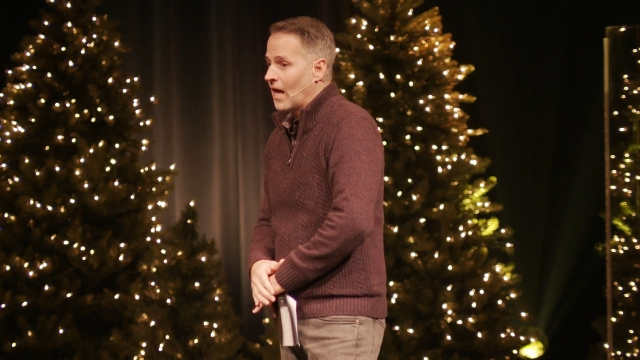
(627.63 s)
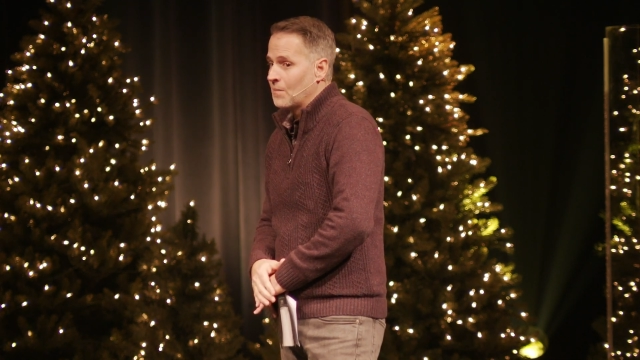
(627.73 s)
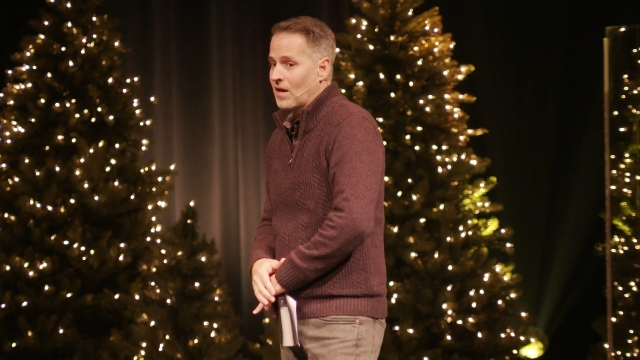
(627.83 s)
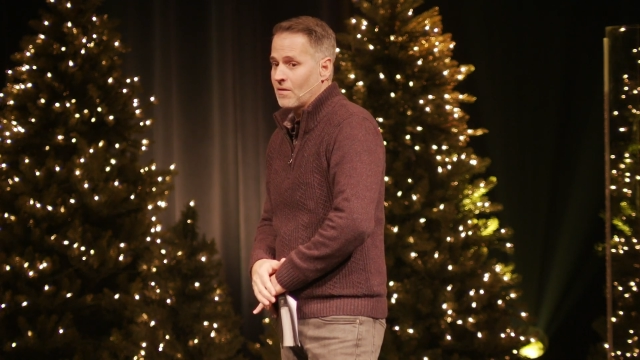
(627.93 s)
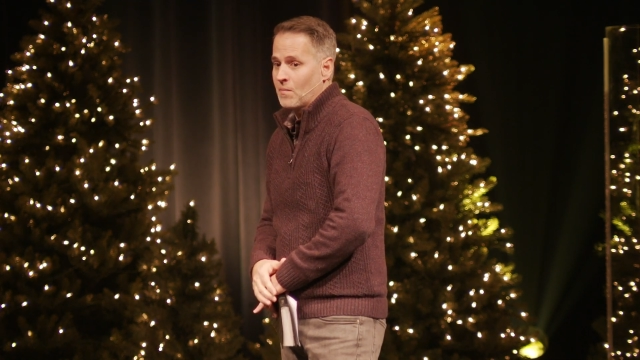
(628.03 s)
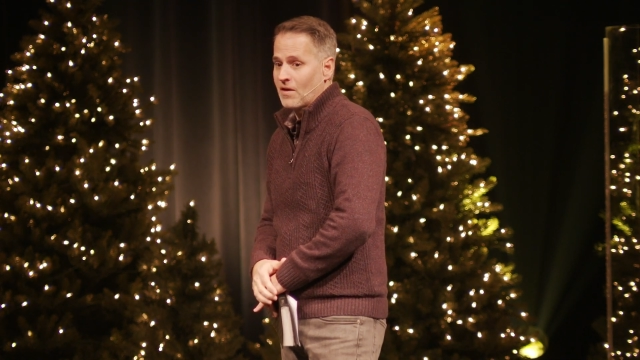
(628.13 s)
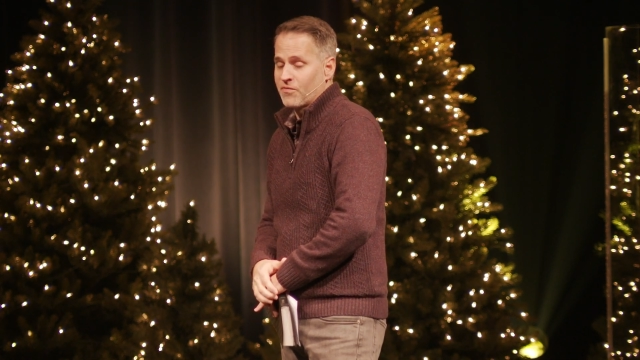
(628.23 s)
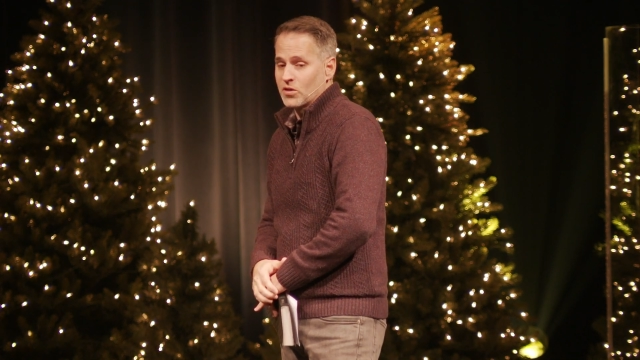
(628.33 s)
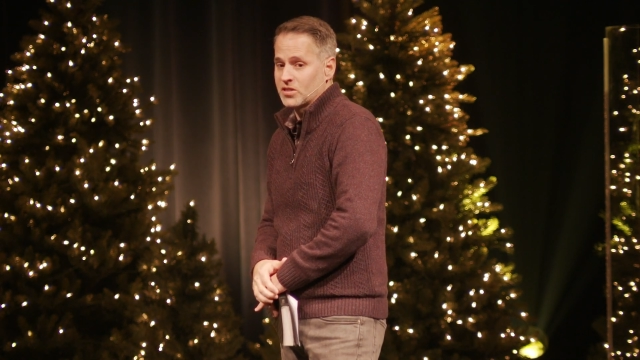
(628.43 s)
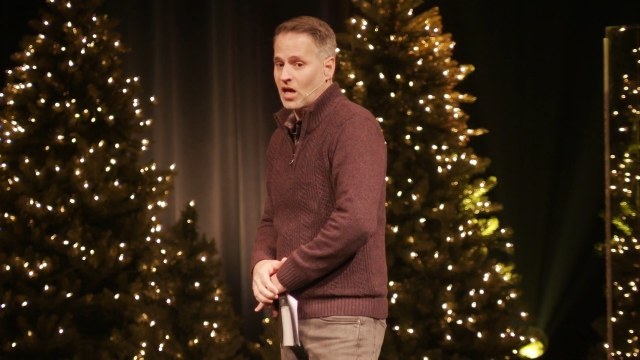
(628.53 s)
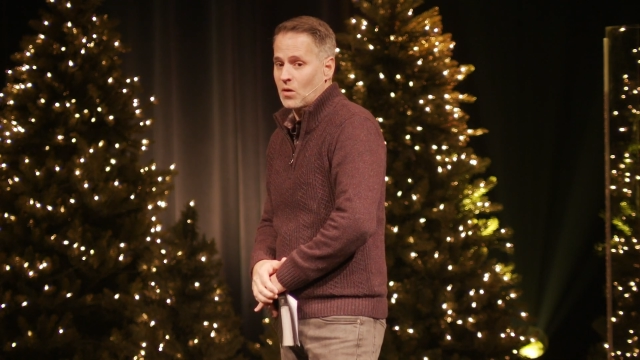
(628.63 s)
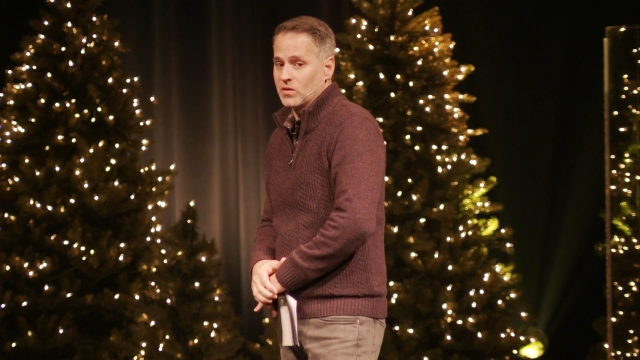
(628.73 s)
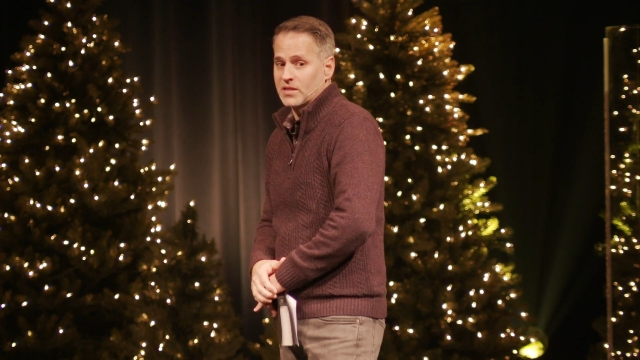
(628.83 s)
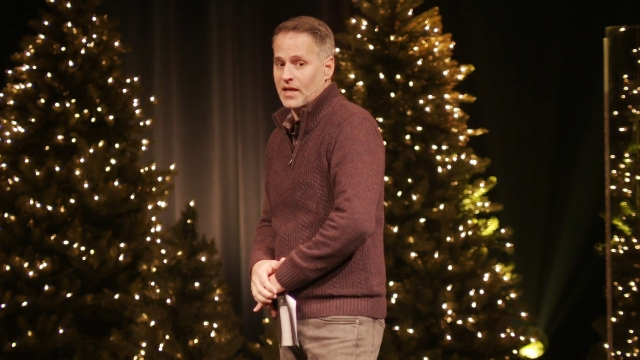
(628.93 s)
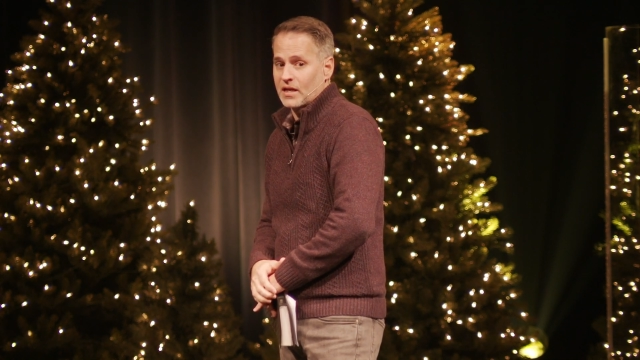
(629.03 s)
And my first thought
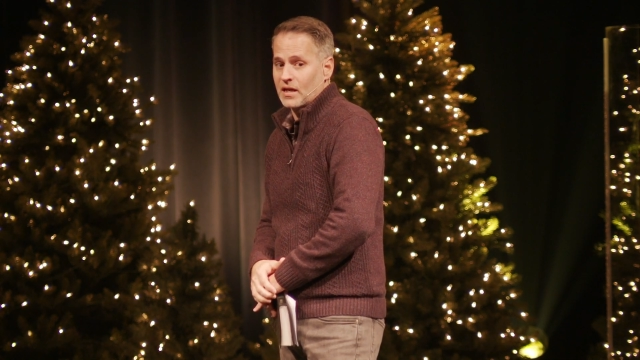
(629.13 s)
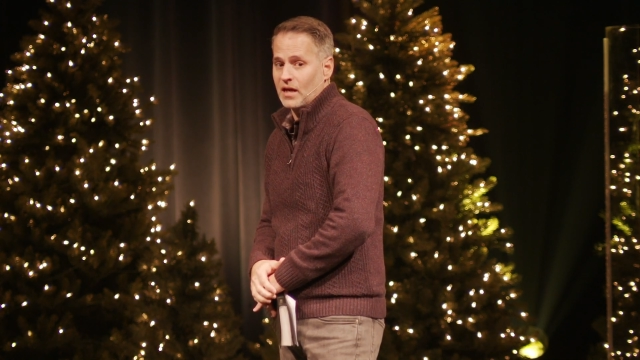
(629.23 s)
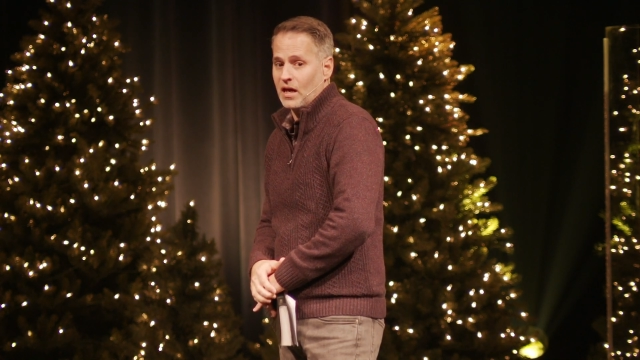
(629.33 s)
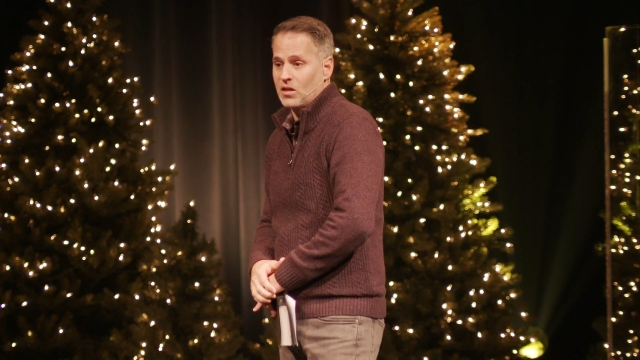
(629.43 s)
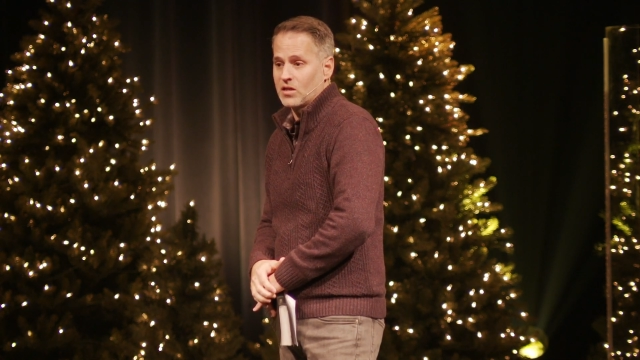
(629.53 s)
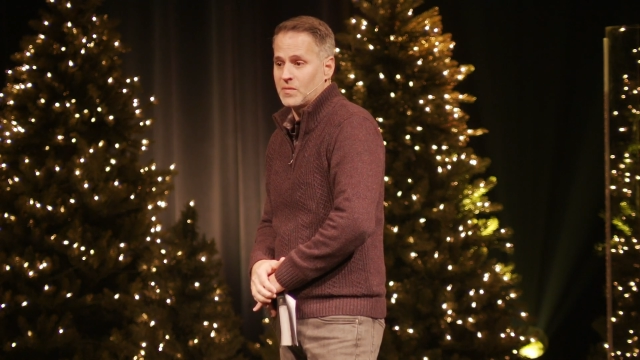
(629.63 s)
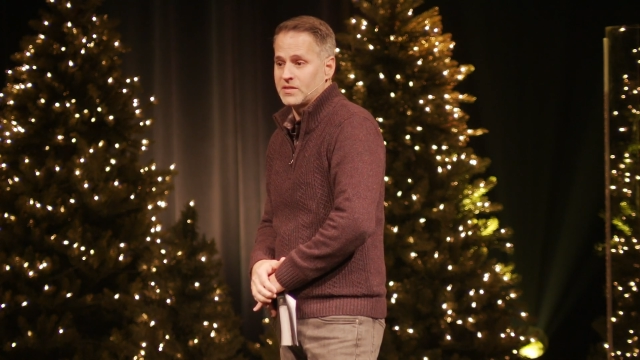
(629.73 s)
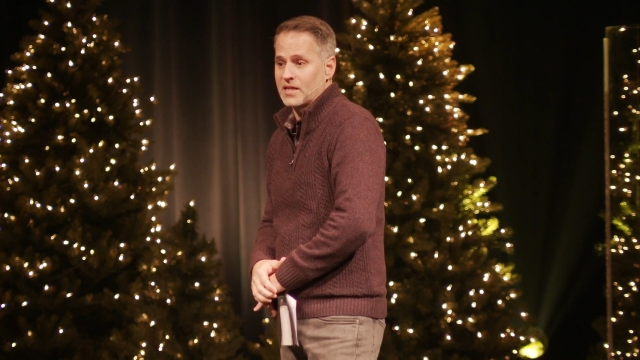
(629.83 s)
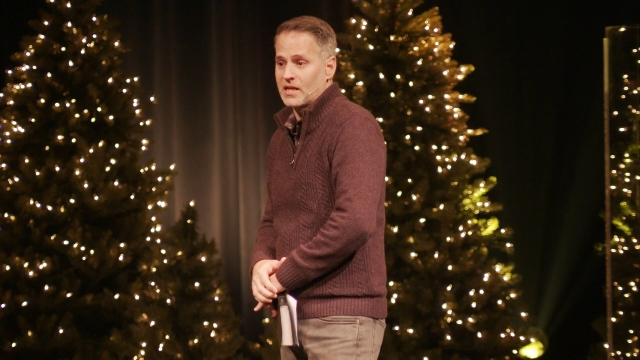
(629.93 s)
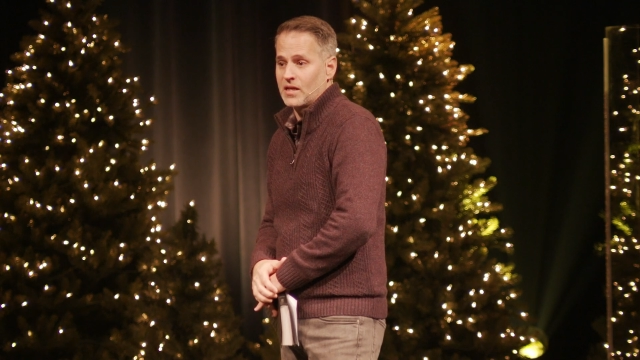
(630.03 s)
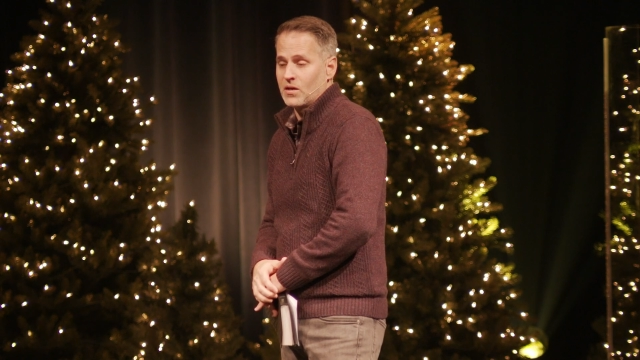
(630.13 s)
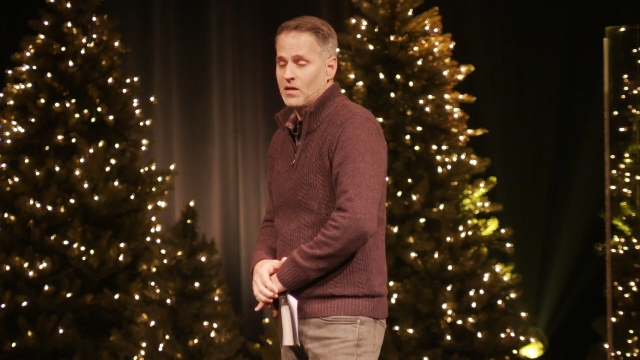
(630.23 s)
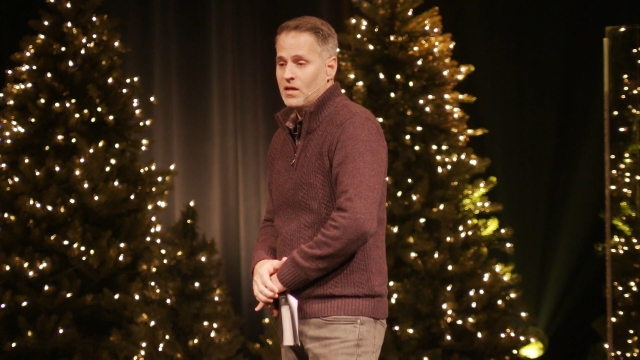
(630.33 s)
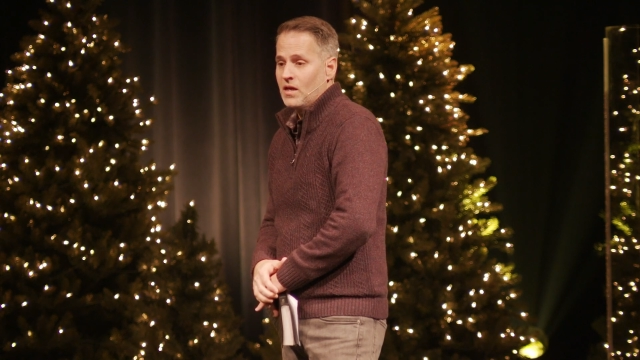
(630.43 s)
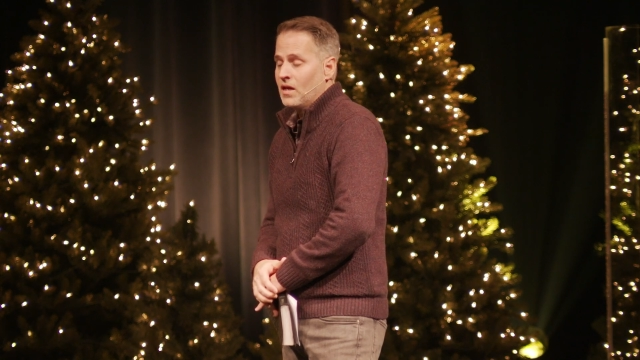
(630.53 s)
was like, how long have you been standing there?